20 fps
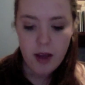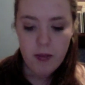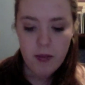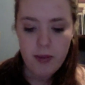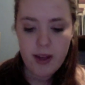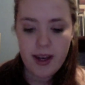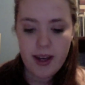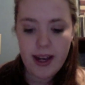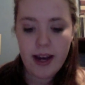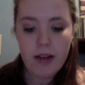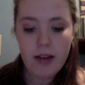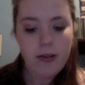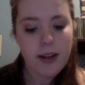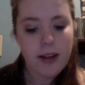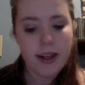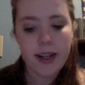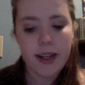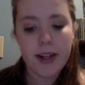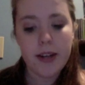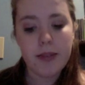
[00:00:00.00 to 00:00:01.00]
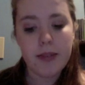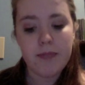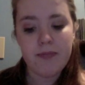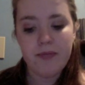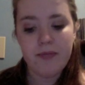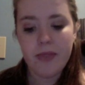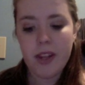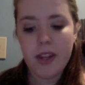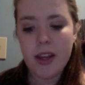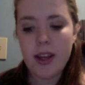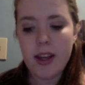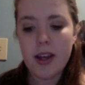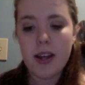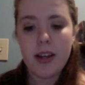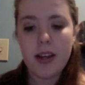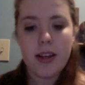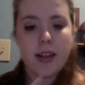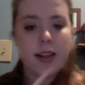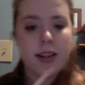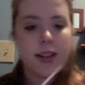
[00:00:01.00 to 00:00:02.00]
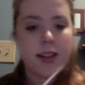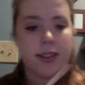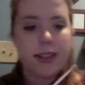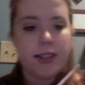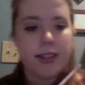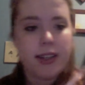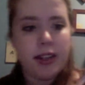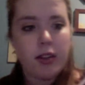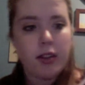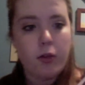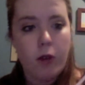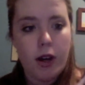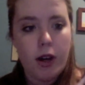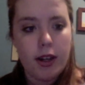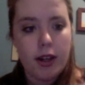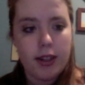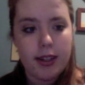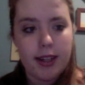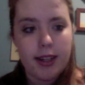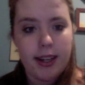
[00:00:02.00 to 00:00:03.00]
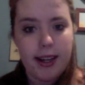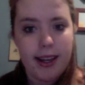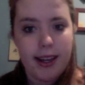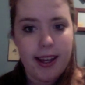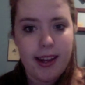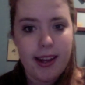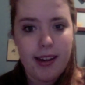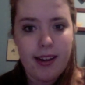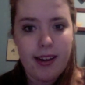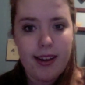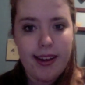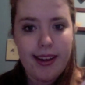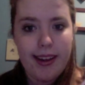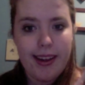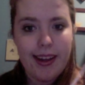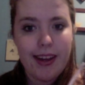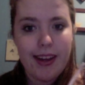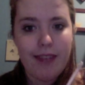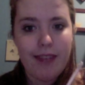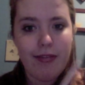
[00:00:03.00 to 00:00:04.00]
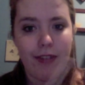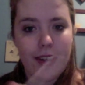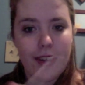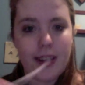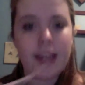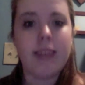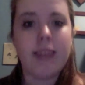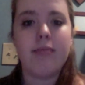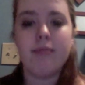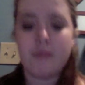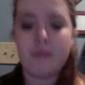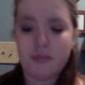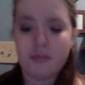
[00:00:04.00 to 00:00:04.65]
But now what I do is I take the wand and I get every